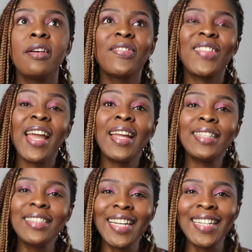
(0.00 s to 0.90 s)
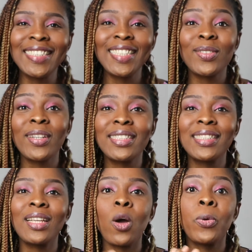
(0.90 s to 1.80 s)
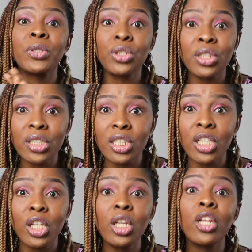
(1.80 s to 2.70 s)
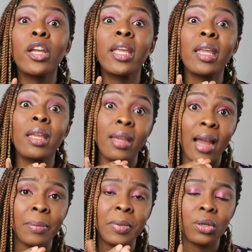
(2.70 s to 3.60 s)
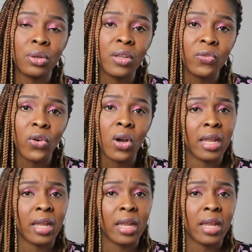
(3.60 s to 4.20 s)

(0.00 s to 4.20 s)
Then this was the opportunity he had been looking for,